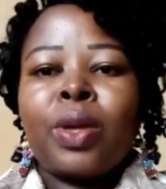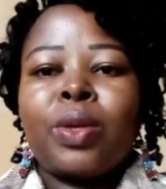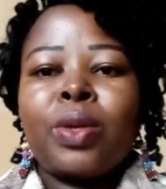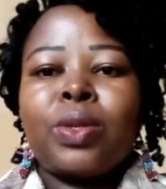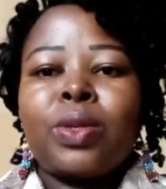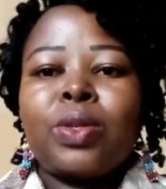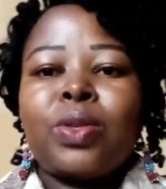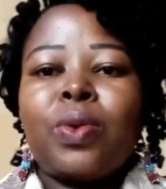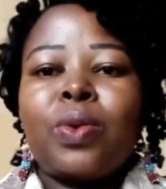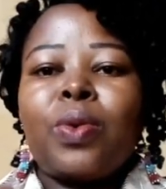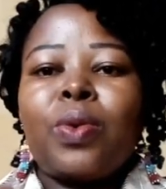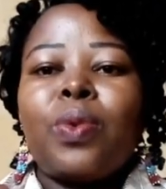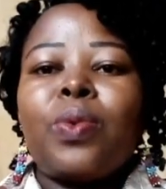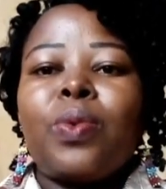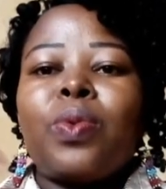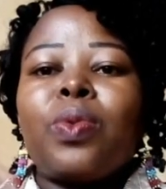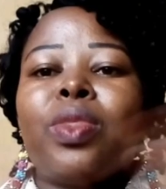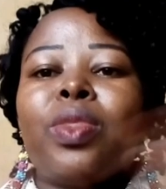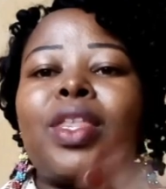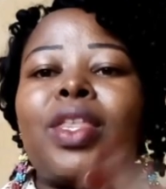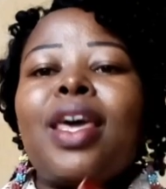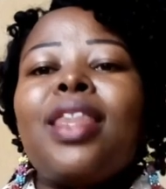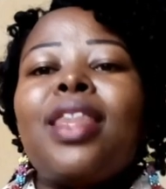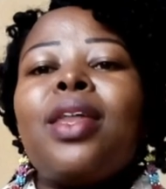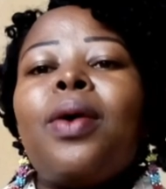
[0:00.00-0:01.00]
So
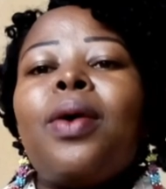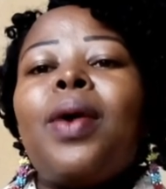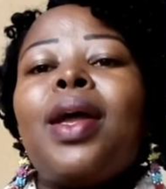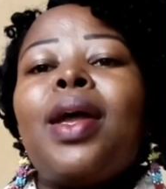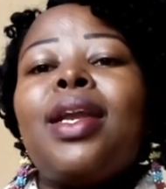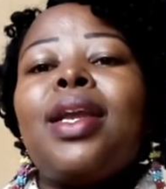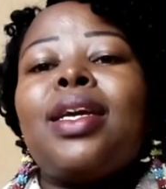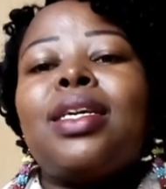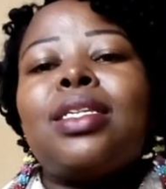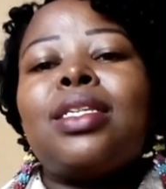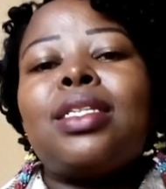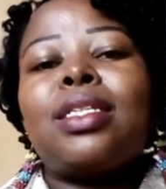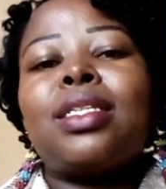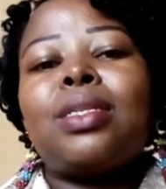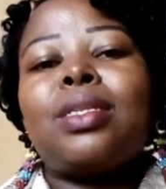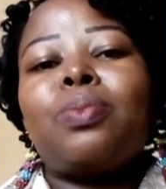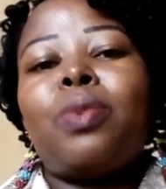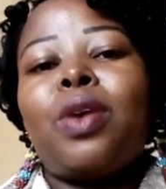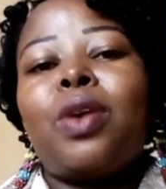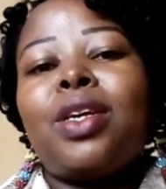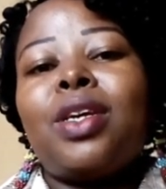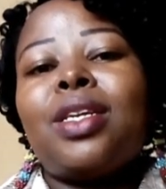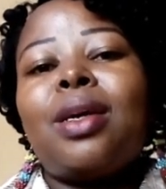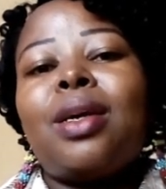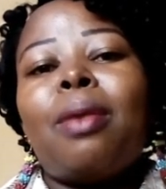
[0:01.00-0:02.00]
the other one is,
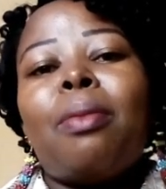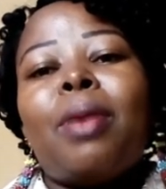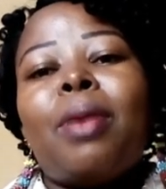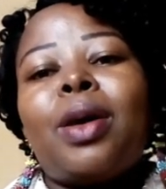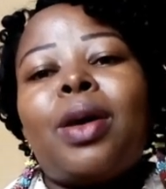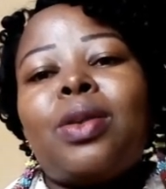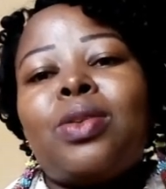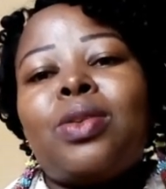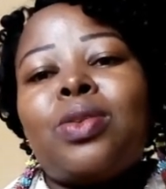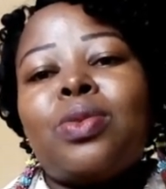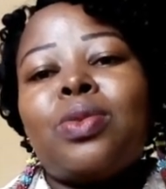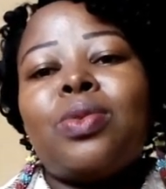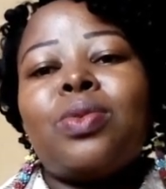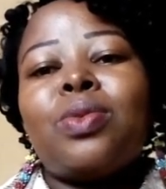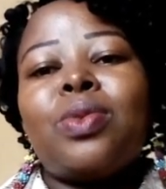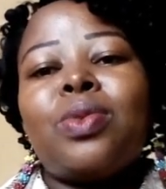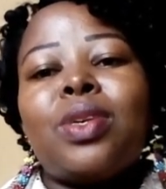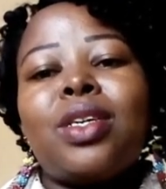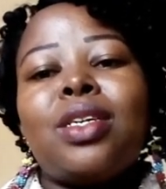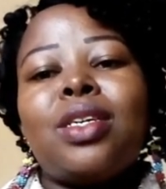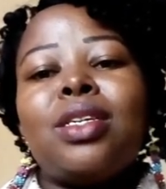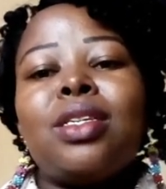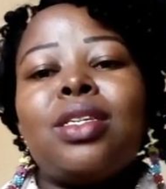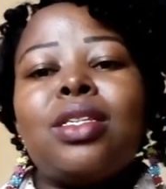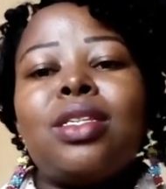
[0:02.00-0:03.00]
point number two
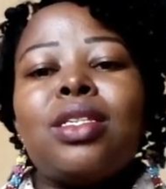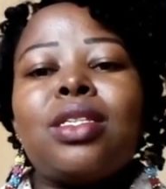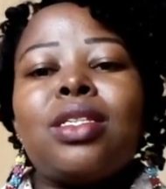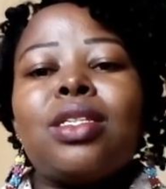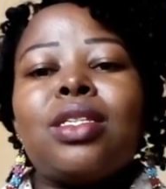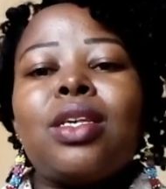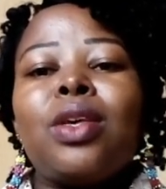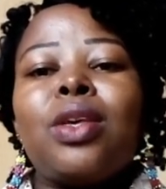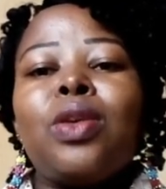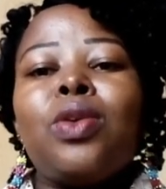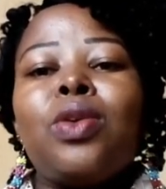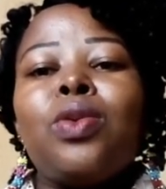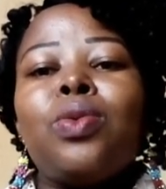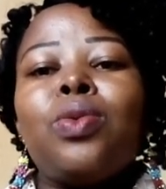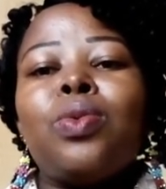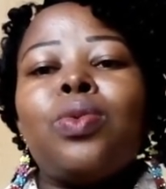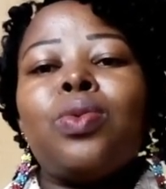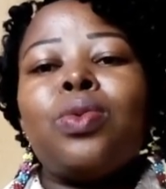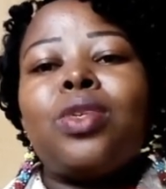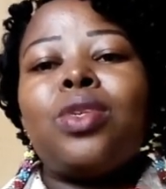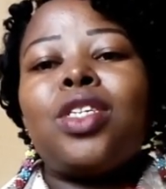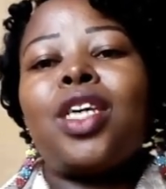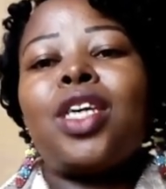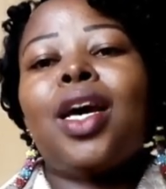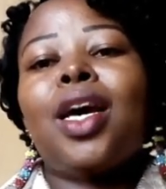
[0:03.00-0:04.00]
is,
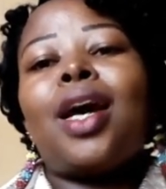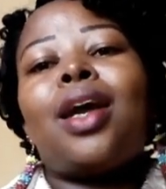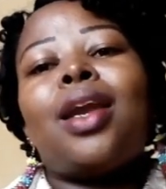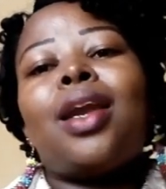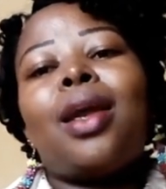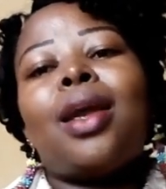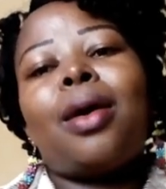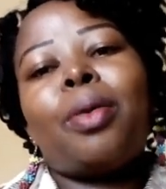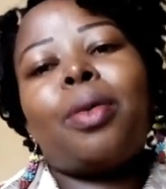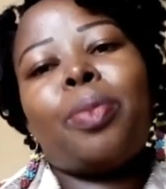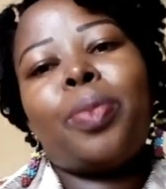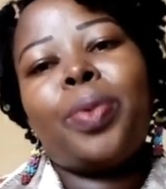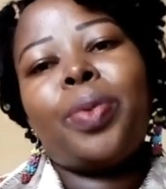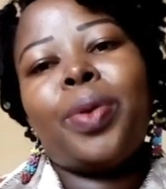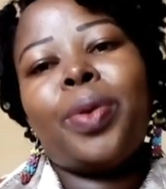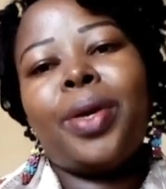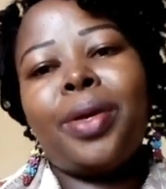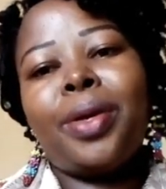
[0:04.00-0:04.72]
you take a nap.